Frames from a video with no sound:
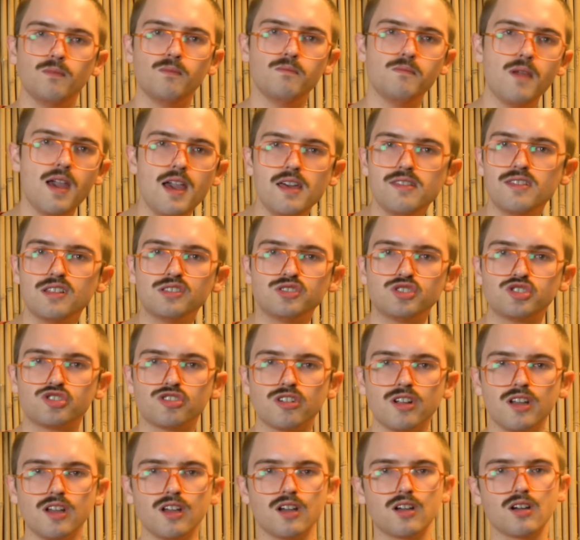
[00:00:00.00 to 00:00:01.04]
make this
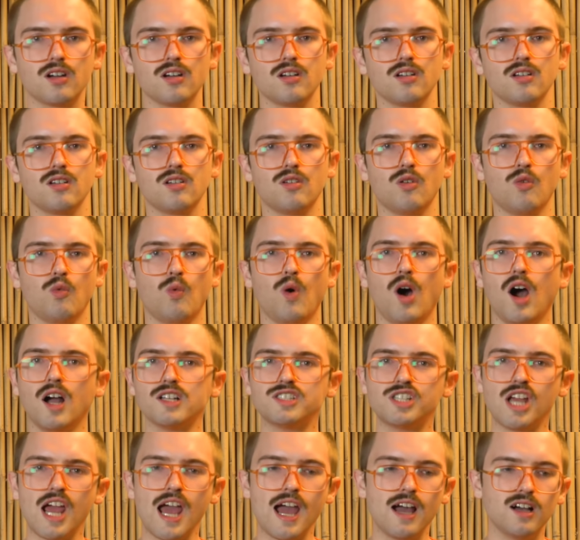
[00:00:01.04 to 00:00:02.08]
drink,
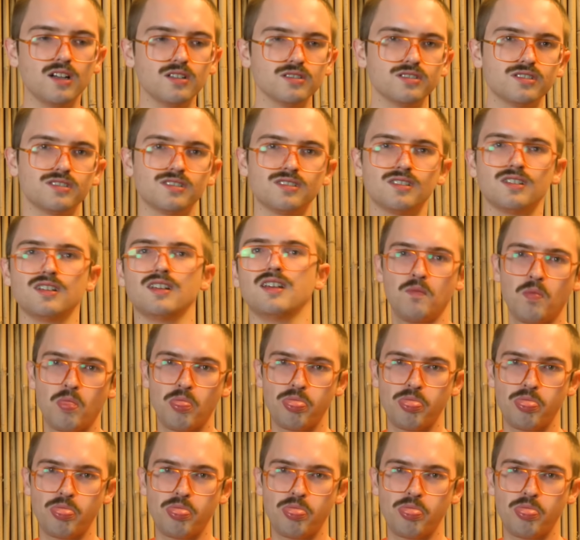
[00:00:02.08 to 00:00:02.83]
watch House,